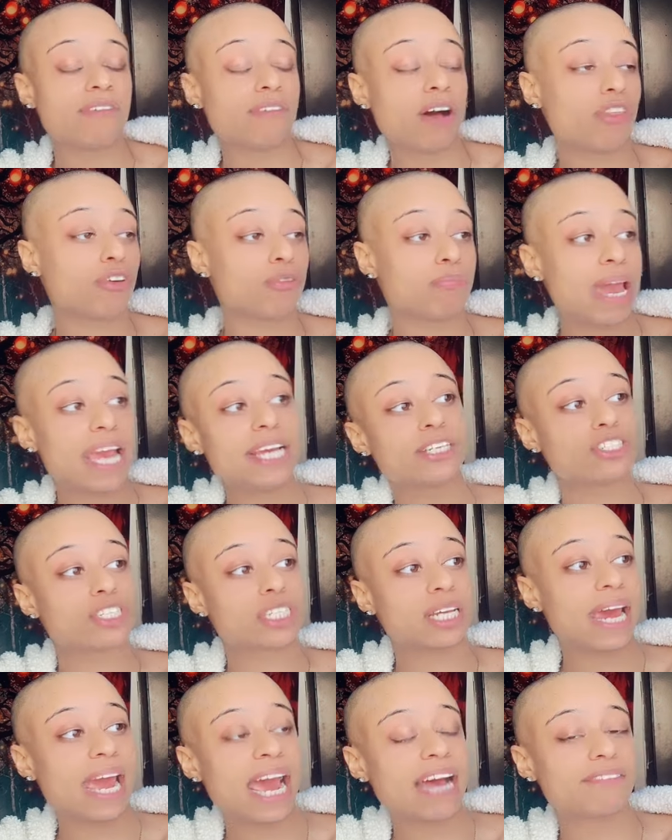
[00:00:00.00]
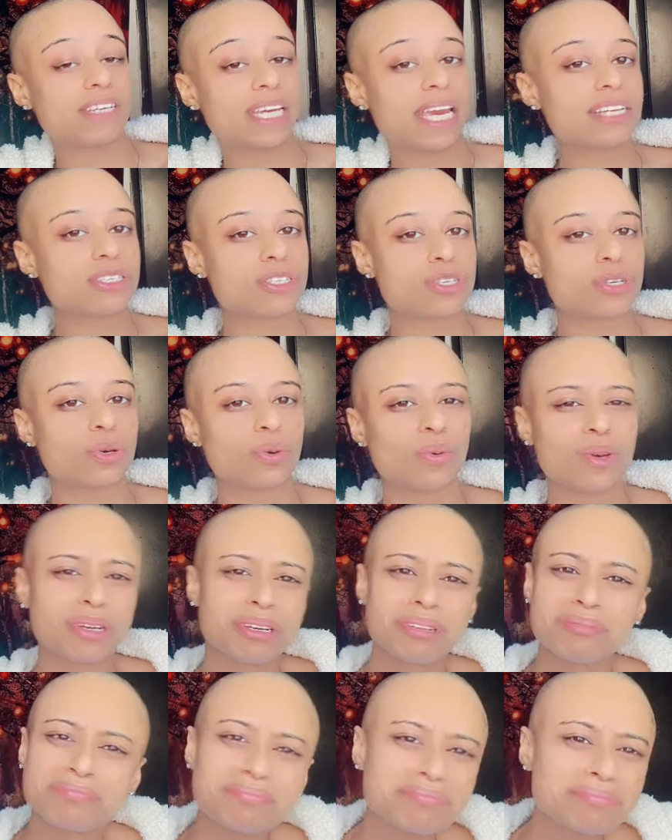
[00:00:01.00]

I have other patients that I have to get to.